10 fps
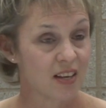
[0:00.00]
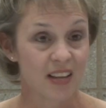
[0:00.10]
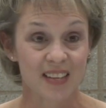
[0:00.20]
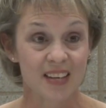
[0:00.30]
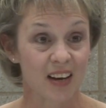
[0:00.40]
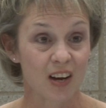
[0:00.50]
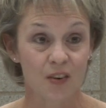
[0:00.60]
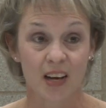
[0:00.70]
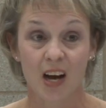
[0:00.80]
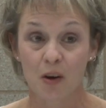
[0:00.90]
That's not
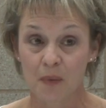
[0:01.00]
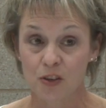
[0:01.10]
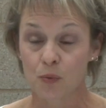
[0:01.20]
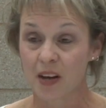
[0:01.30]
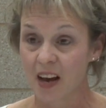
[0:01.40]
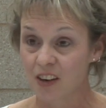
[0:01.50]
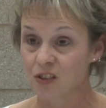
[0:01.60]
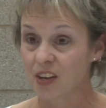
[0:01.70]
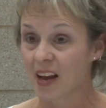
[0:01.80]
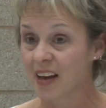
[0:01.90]
counting how much we
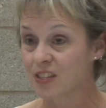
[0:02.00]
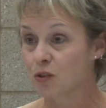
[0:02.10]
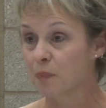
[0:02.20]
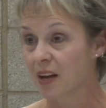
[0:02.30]
actually had to